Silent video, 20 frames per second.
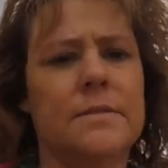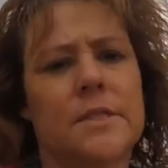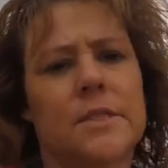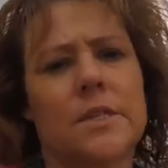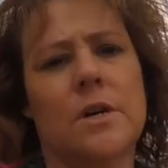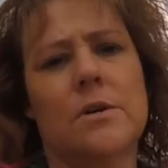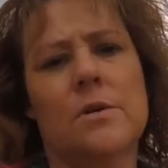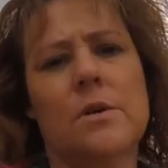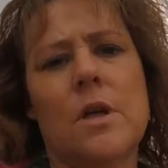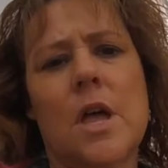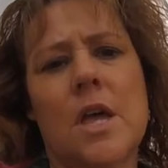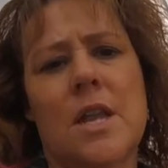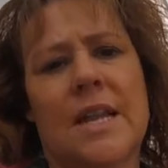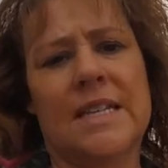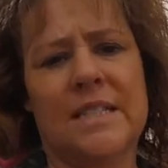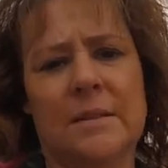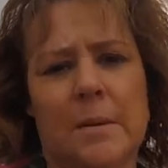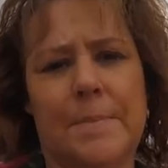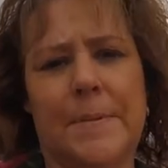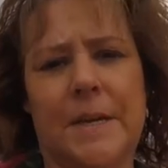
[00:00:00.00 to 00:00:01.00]
So
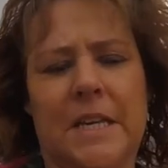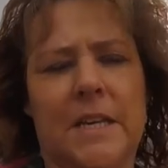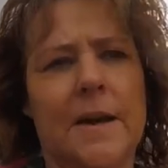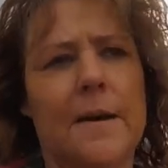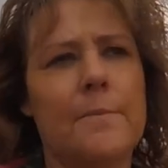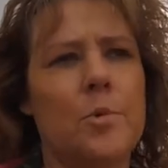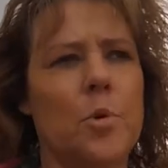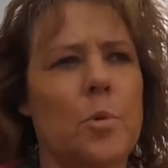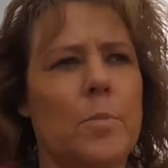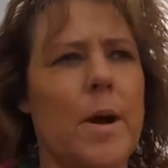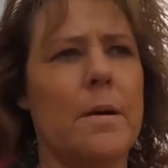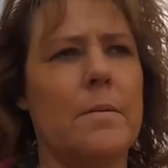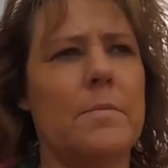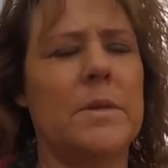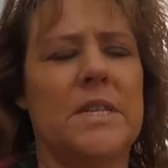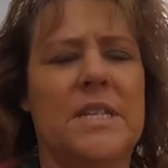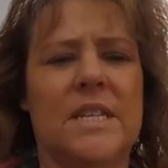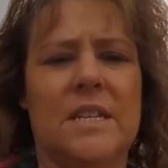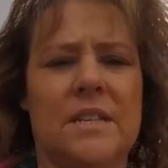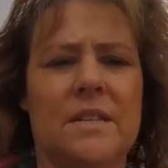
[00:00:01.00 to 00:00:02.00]
next time I pick you up, we'll probably
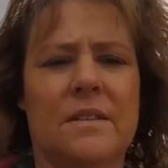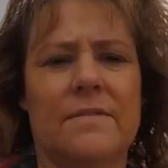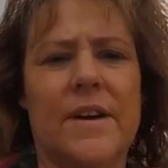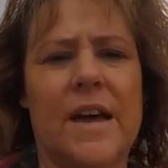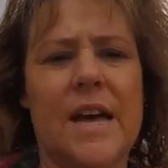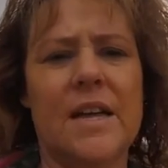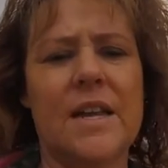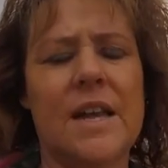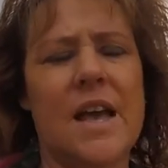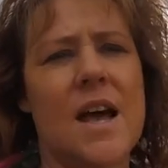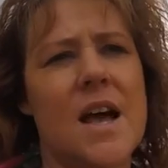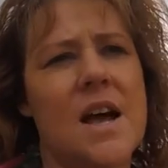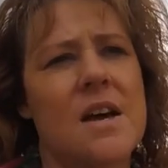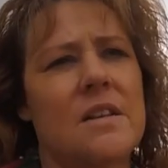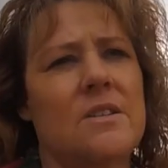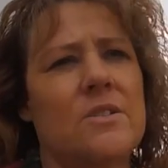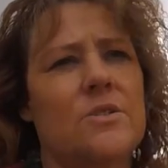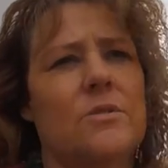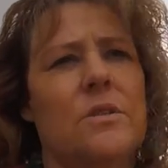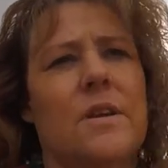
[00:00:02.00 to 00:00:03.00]
be sitting at the vet.
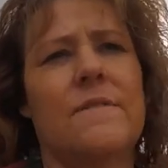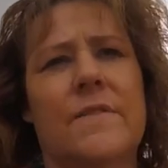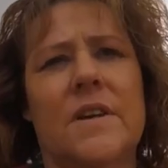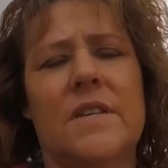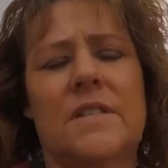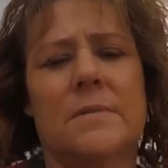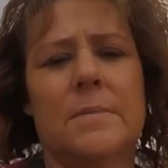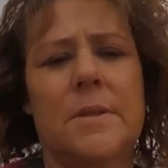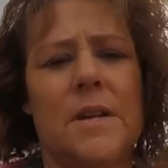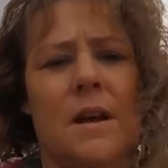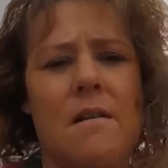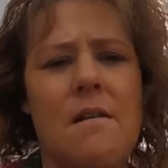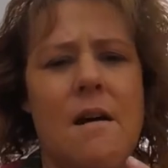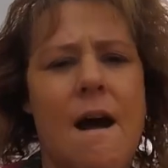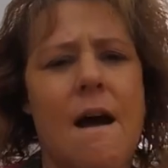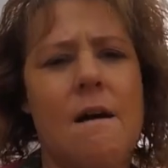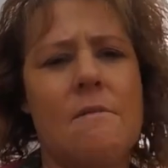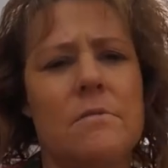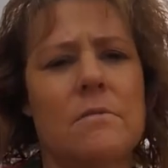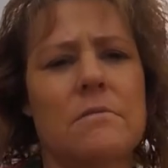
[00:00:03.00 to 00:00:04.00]
And as soon as I find something out,
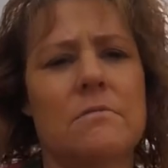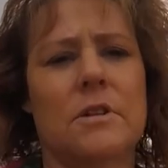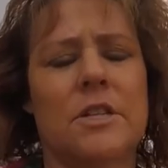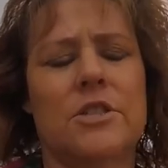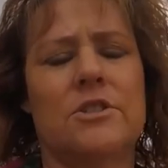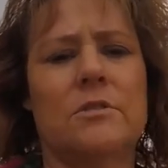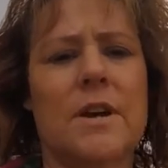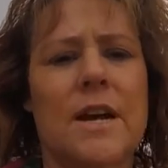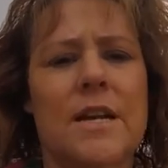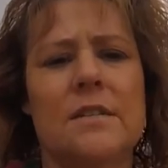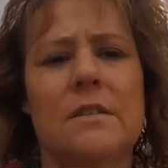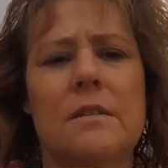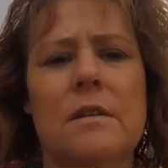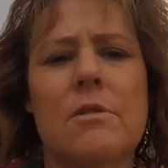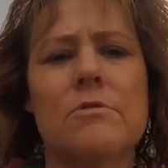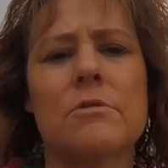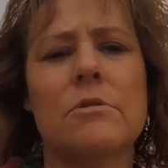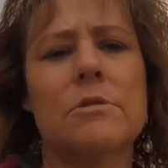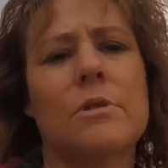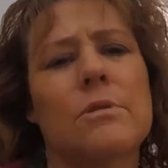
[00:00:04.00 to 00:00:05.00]
I will let you guys
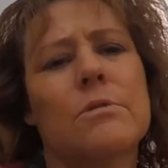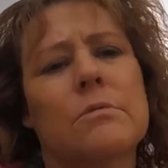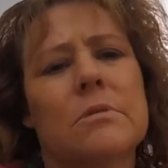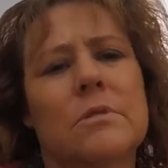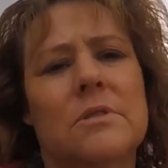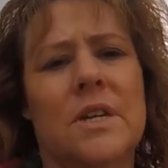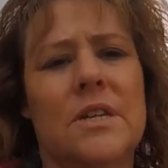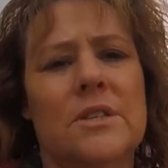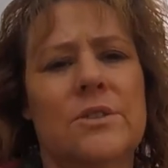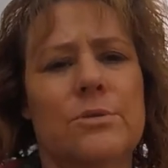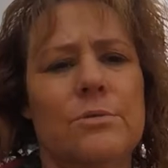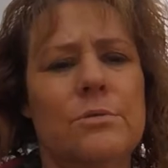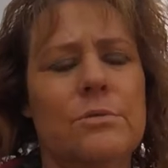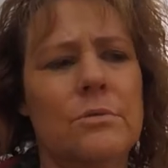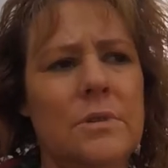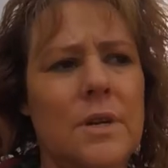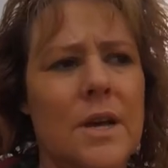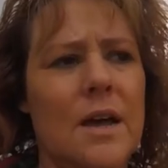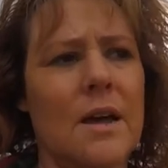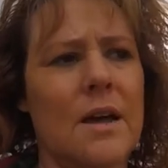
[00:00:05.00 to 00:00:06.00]
know. So stay
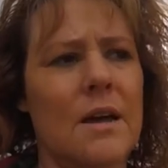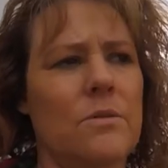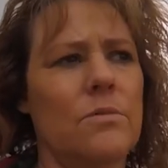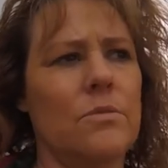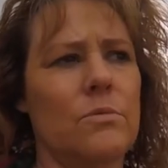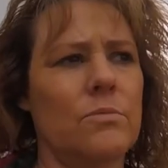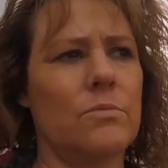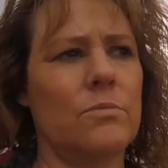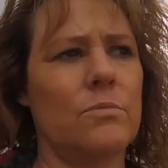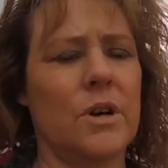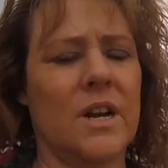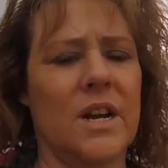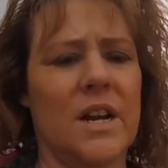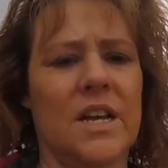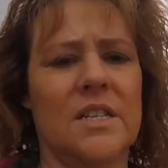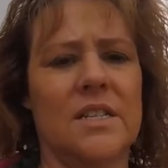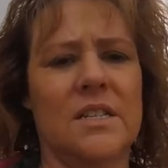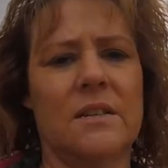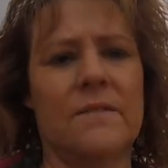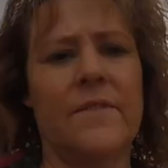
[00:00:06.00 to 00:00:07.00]
tuned, and we're gonna
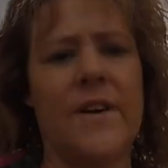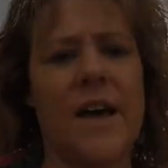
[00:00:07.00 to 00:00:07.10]
head to the